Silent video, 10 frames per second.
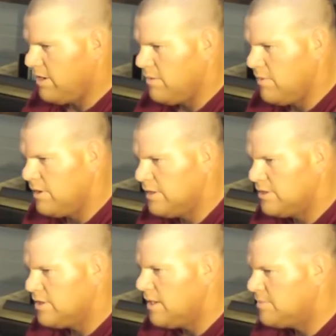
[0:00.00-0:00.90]
Any welding
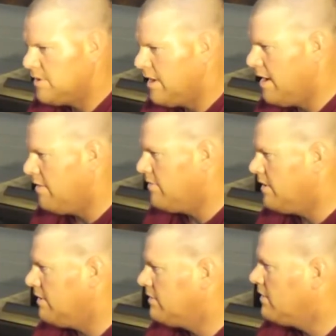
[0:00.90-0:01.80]
shop should have
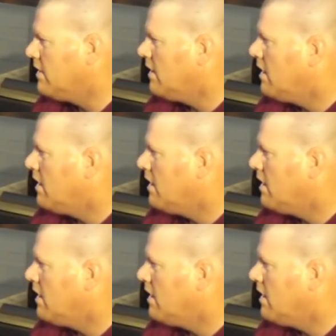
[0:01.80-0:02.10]
this.